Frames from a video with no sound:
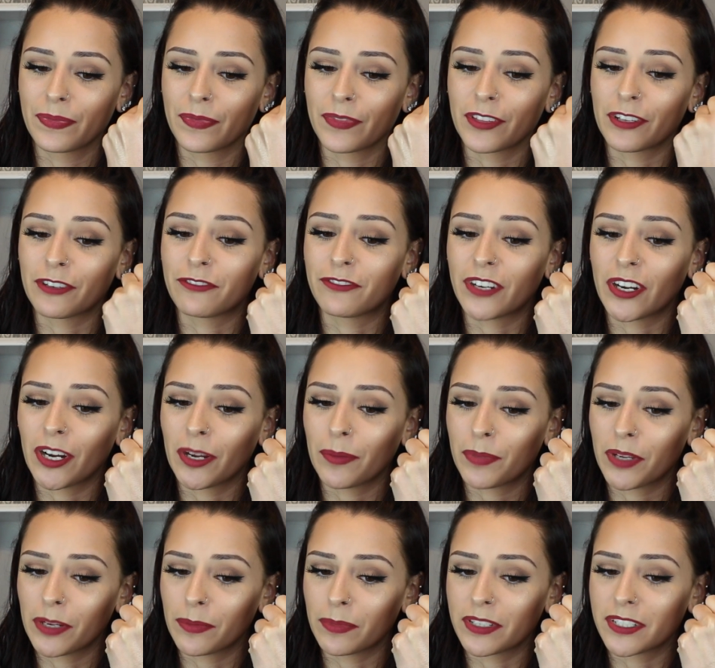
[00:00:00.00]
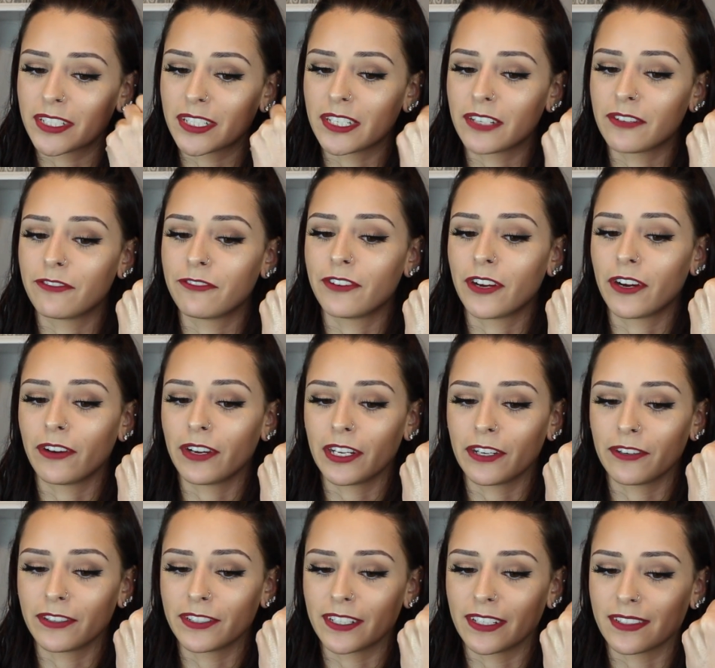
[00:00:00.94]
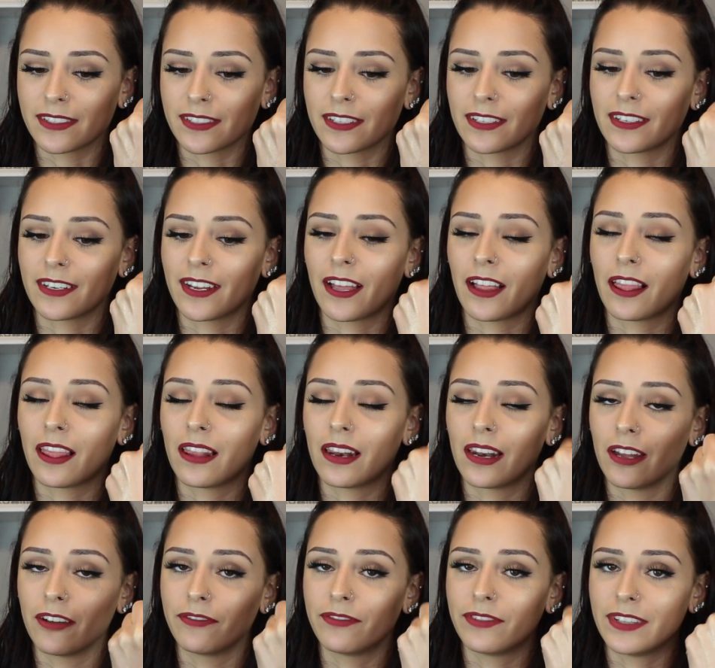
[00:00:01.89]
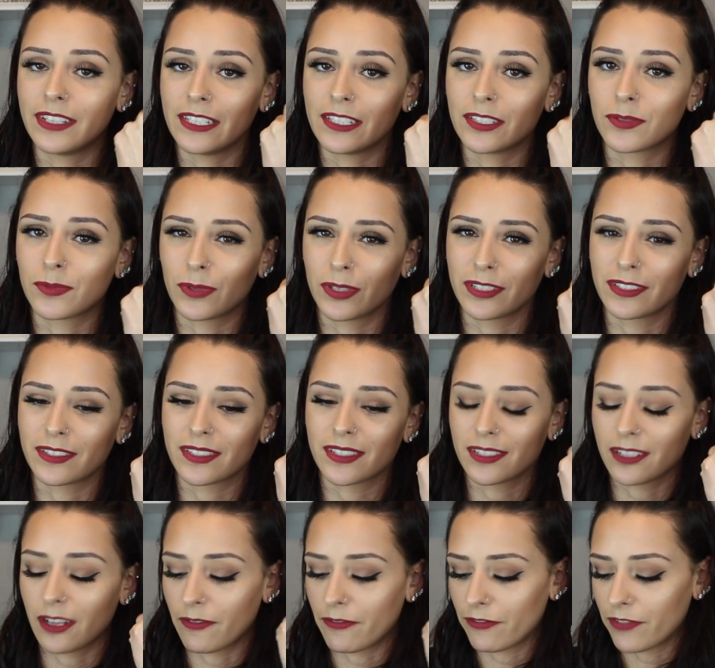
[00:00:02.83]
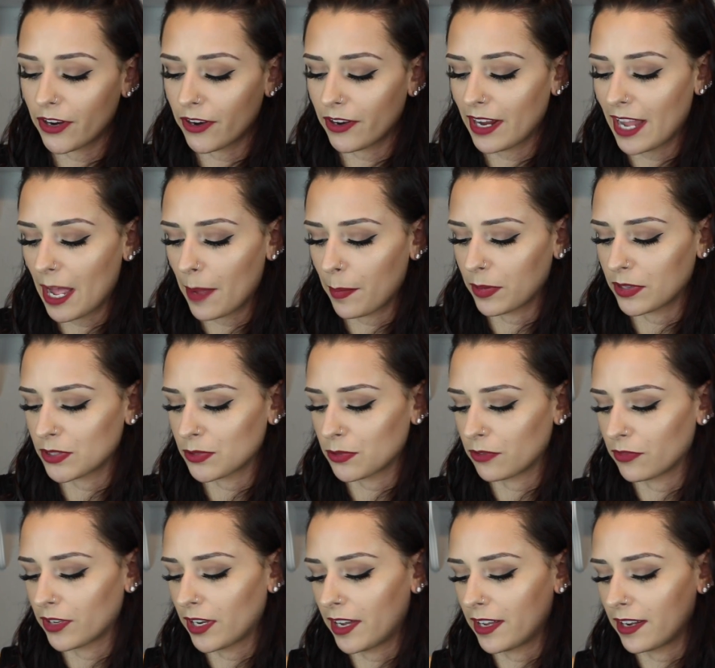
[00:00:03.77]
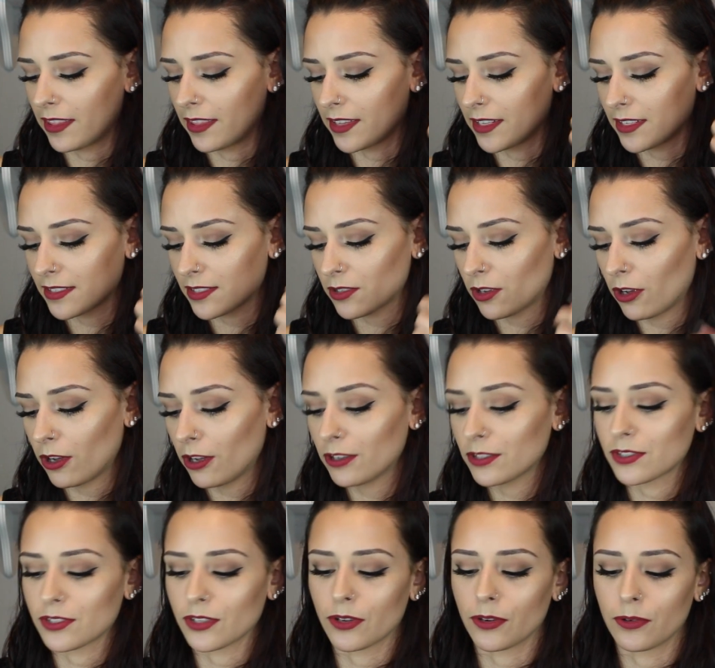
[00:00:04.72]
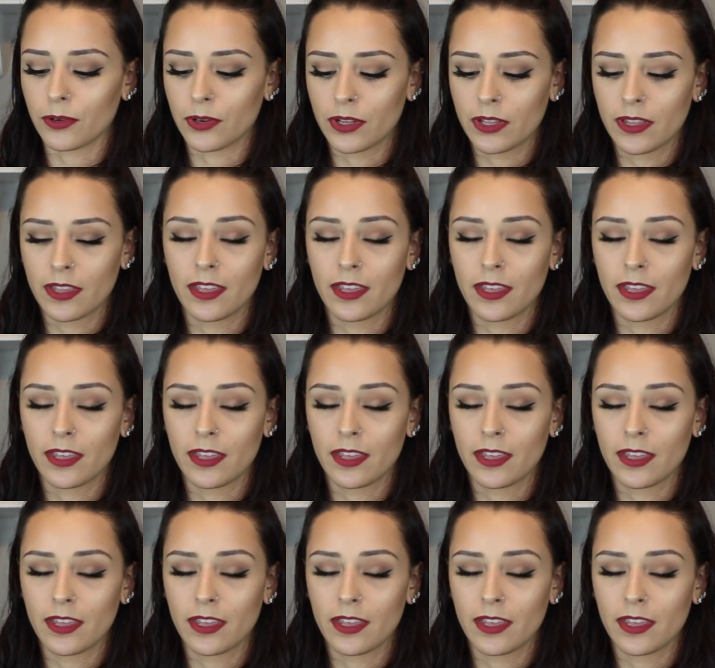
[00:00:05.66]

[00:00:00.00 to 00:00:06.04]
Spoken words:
They're very pigmented, very iridescent, and I love these ones. I'm very happy to have gotten this also